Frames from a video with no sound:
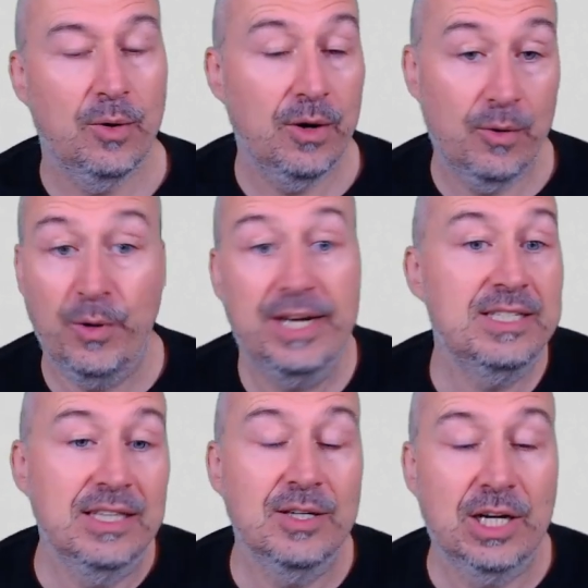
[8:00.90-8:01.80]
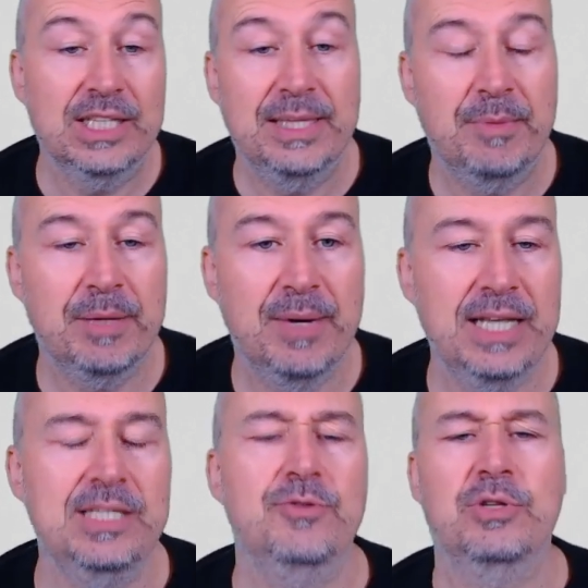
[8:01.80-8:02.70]
Whereas in the academic
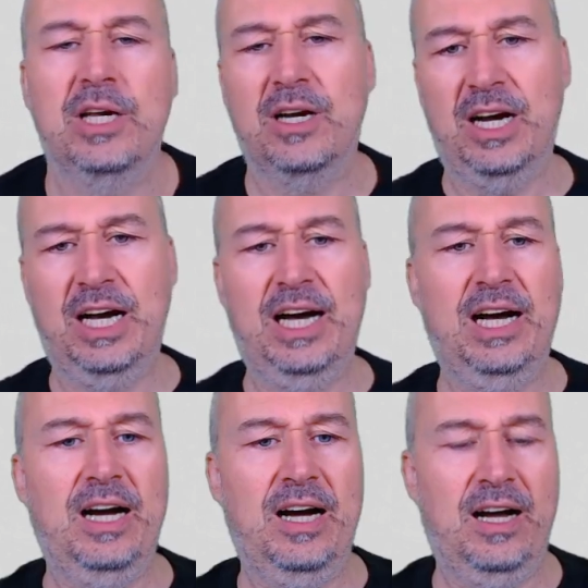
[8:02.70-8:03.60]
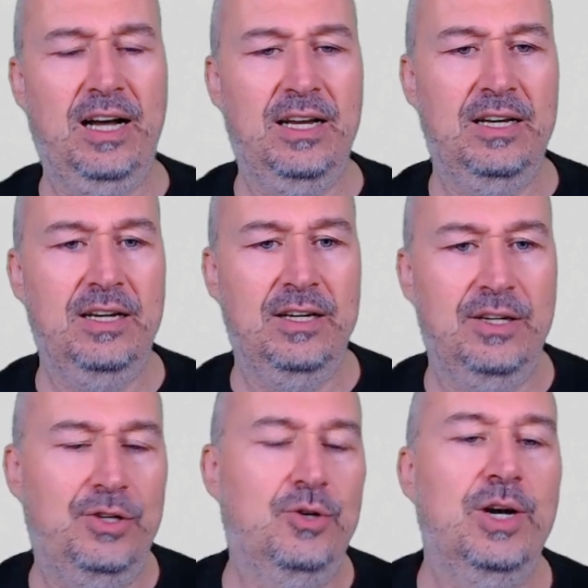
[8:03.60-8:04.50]
mindset, you're like,
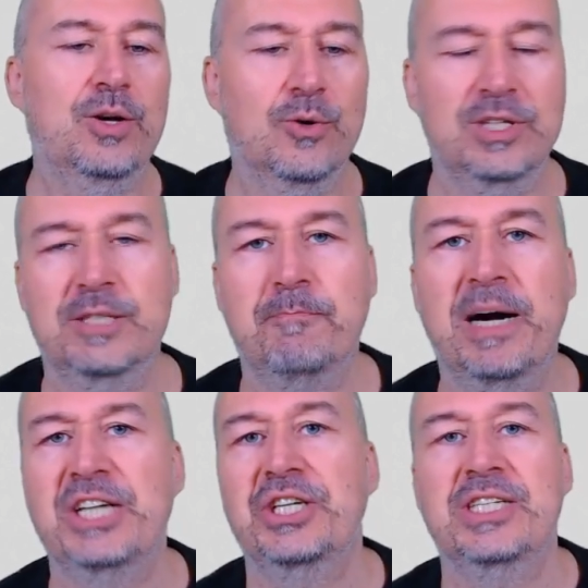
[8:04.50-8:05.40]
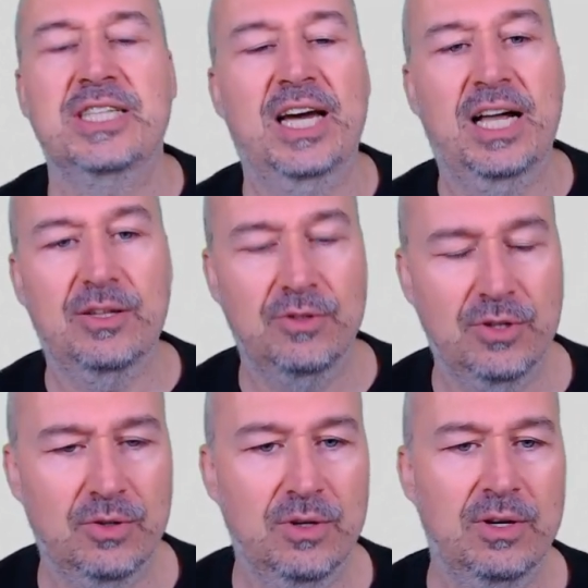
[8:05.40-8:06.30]
I call this Pasha
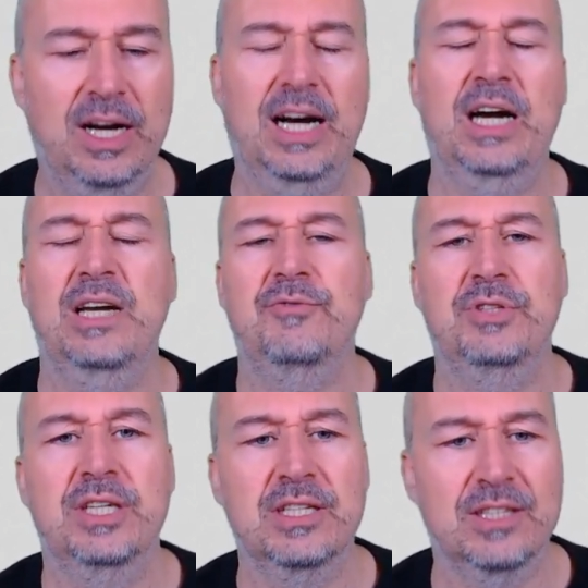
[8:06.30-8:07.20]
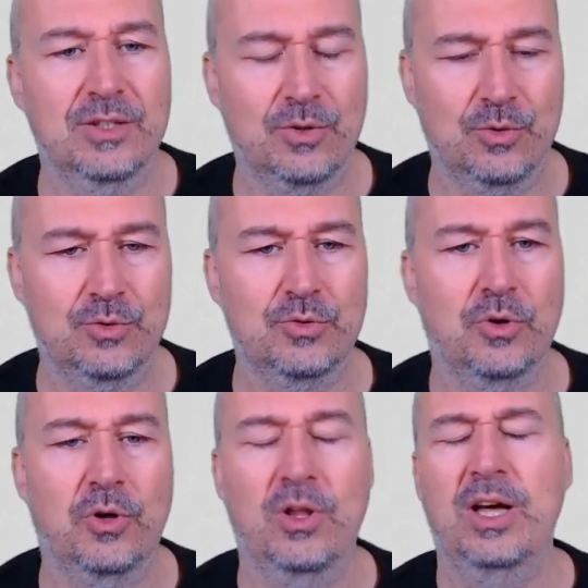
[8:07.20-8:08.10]
style, everything is under
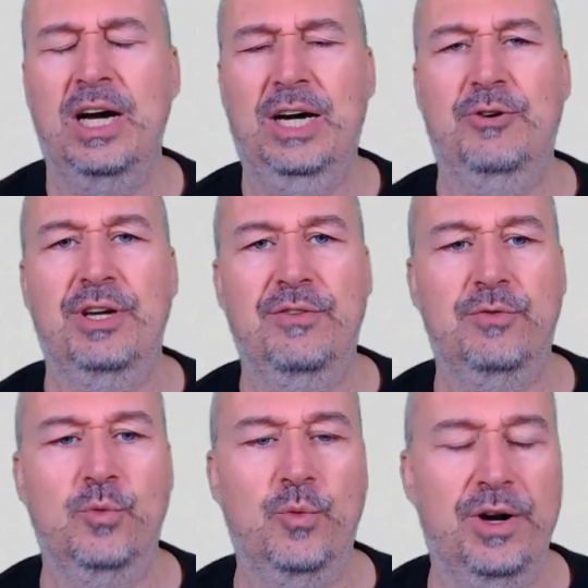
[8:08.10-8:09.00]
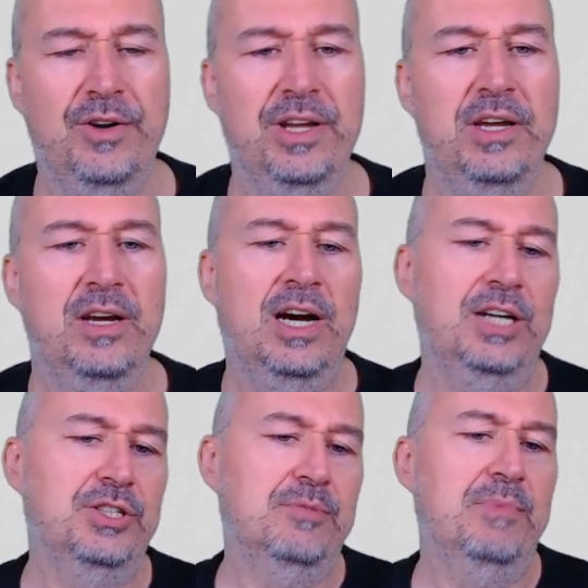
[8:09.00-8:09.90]
control, I don't have to worry, I
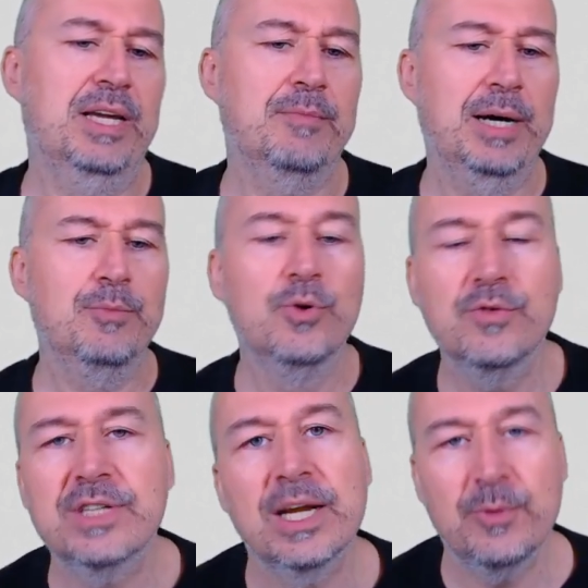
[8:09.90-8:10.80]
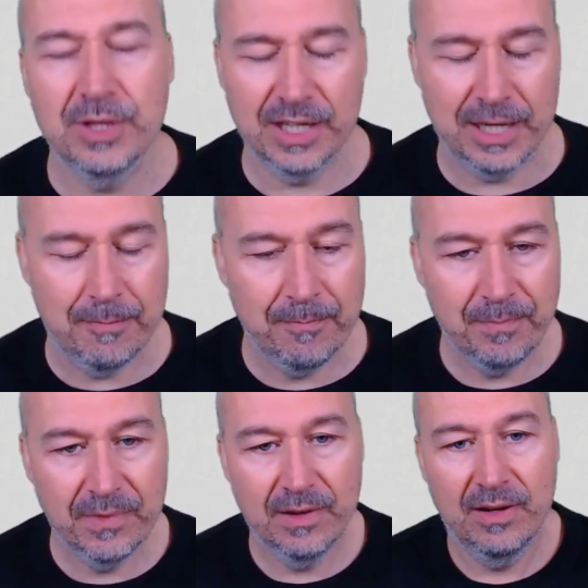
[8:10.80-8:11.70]
just make my moves and I win the game.
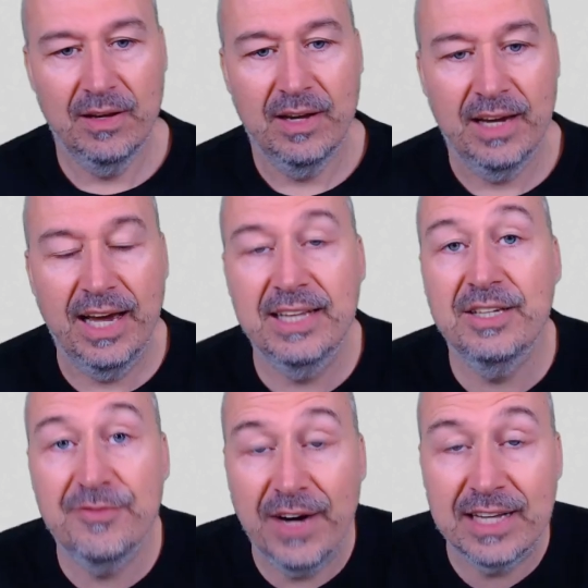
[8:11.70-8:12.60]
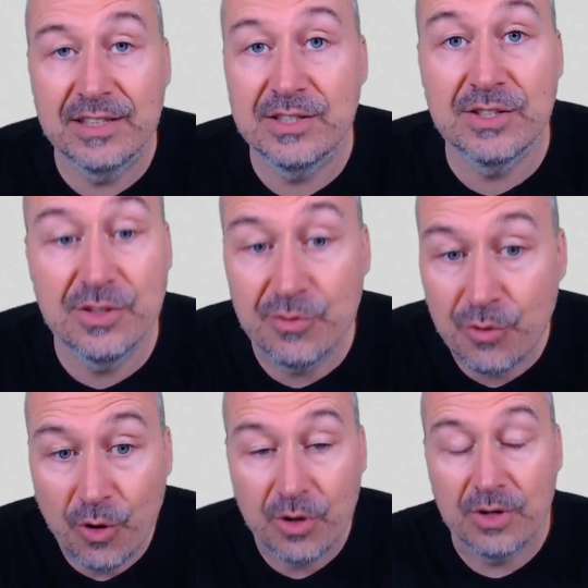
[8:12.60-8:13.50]
And in fact, this is the
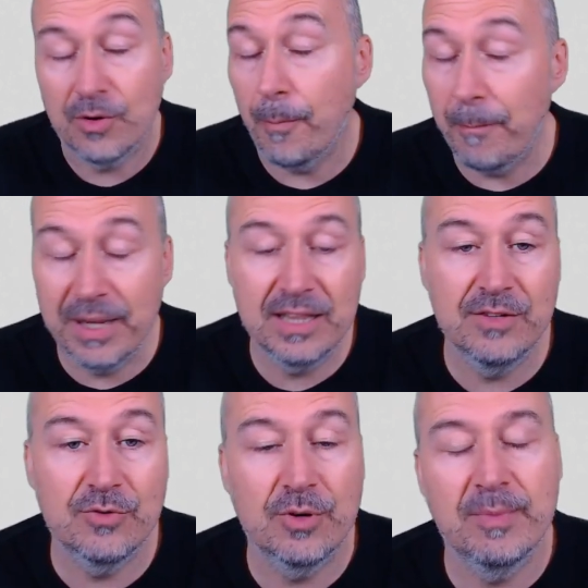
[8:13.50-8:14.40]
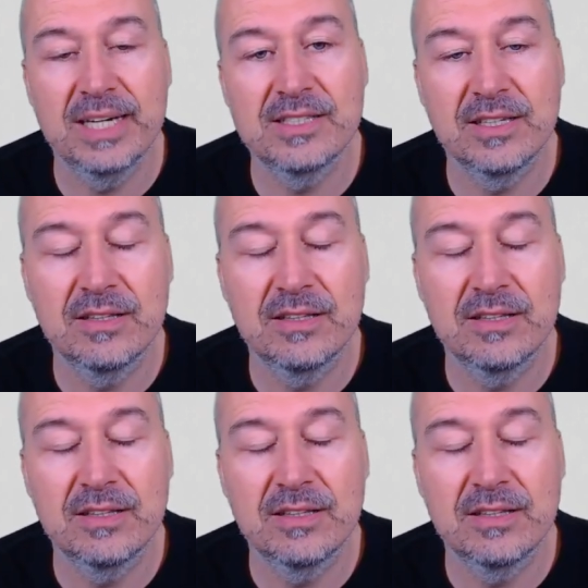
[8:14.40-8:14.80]
completely wrong mindset.